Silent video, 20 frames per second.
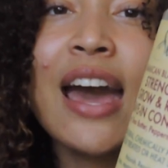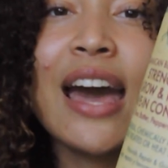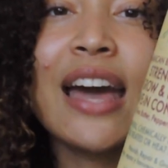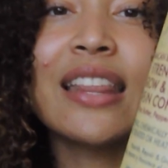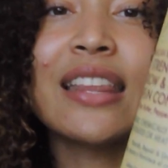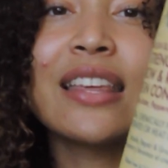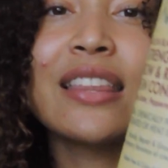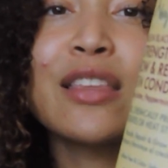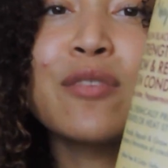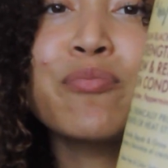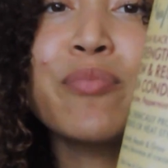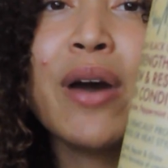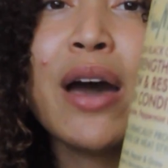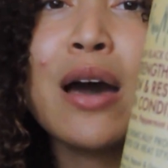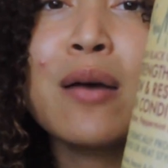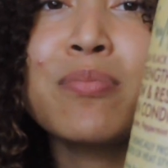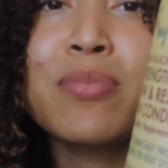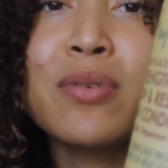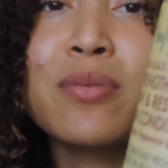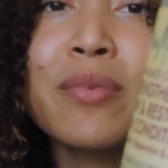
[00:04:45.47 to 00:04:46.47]
And then the
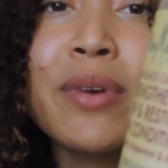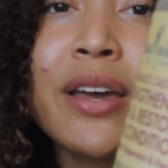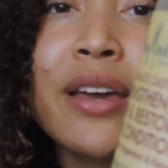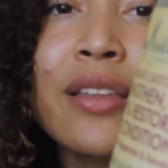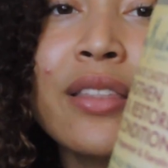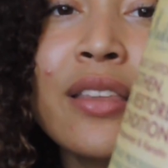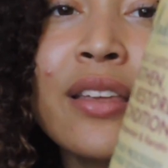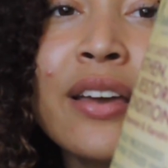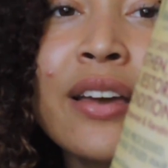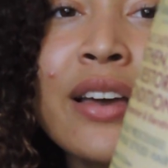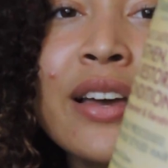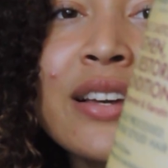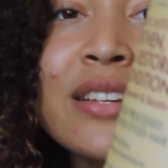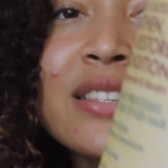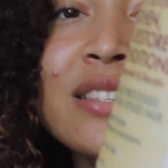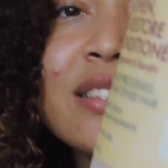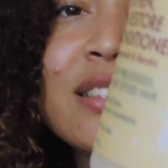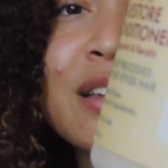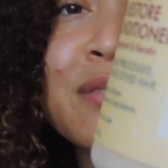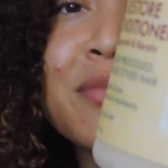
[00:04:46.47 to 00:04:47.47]
peppermint
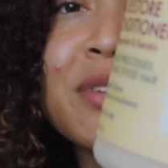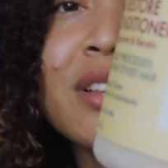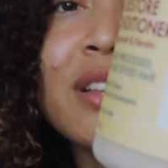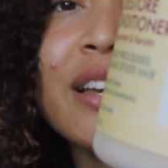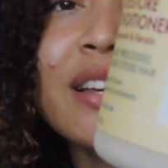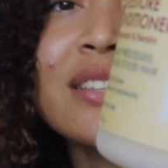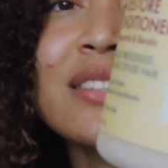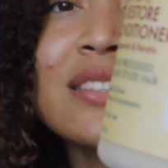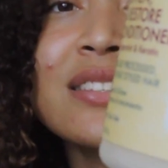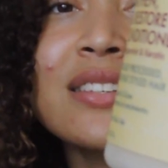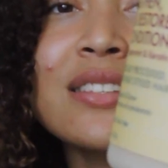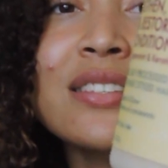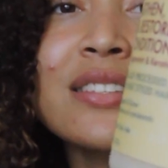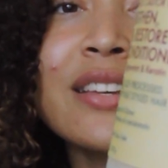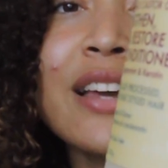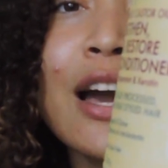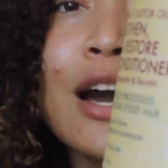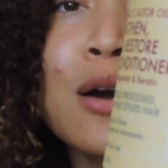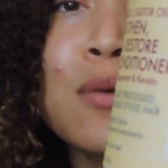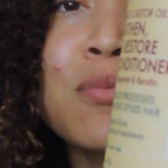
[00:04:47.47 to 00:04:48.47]
stimulates the
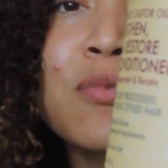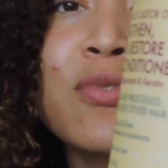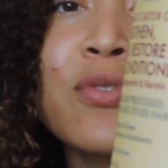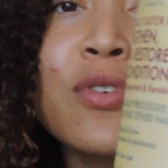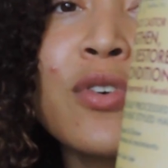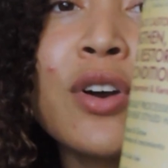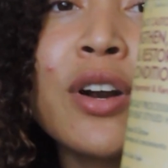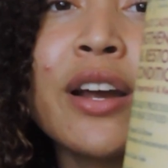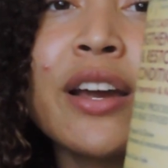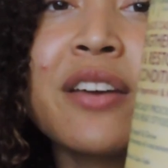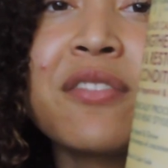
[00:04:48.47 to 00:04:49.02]
scalp for an